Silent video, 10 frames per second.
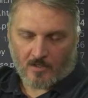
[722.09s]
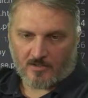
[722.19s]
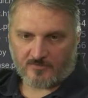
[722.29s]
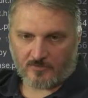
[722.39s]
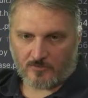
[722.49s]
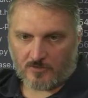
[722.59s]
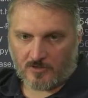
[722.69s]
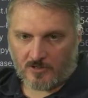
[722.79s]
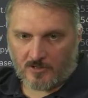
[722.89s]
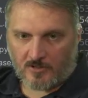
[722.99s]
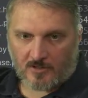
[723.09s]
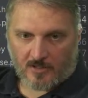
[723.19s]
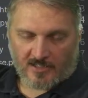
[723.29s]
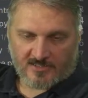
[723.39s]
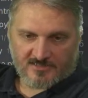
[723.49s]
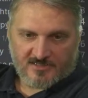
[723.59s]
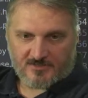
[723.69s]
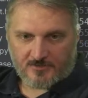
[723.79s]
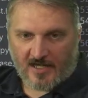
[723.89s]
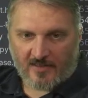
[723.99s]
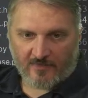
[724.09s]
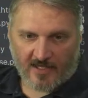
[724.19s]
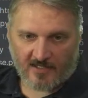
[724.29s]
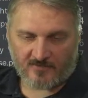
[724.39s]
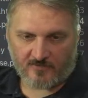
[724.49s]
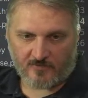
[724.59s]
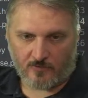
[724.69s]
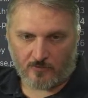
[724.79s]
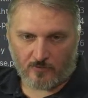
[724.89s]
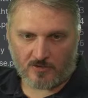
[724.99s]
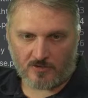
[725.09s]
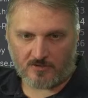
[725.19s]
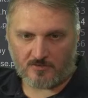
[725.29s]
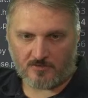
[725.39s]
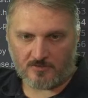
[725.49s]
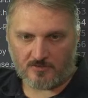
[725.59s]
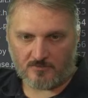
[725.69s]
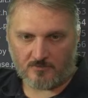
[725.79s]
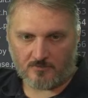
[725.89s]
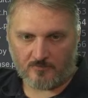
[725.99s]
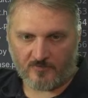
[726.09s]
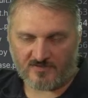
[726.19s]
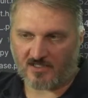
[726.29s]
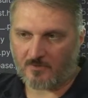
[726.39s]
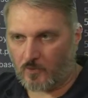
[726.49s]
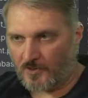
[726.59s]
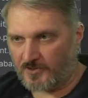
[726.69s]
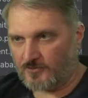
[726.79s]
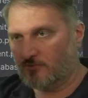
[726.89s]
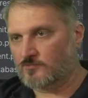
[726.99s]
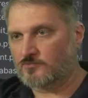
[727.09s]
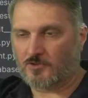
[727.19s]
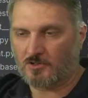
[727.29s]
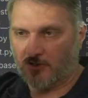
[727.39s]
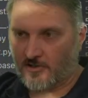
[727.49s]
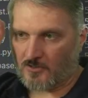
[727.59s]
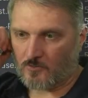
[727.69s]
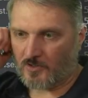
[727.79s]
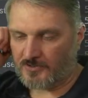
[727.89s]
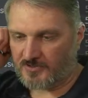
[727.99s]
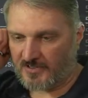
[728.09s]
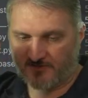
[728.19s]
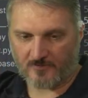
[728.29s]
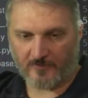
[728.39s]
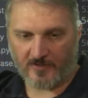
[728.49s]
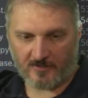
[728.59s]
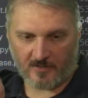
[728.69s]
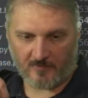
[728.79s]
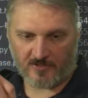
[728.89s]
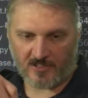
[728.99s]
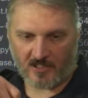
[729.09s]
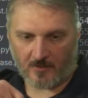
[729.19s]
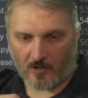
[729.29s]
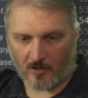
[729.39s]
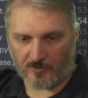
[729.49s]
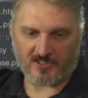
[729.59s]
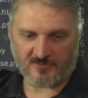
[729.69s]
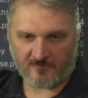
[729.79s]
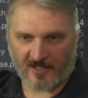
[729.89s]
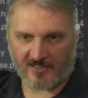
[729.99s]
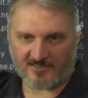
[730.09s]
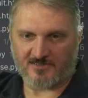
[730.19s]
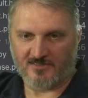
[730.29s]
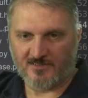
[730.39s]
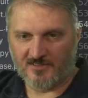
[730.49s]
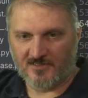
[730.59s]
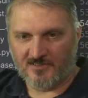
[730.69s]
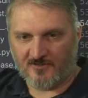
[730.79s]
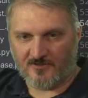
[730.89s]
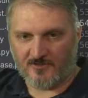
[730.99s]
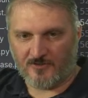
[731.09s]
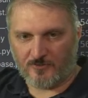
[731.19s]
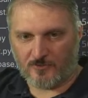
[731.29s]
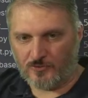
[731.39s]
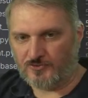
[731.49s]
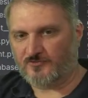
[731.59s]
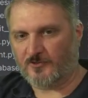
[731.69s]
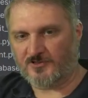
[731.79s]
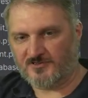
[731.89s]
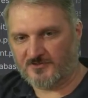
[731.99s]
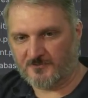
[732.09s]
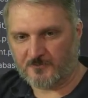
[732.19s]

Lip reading: So I just need to add that to the setup when you run your test, so that every time all your tests pass, you lose your focus,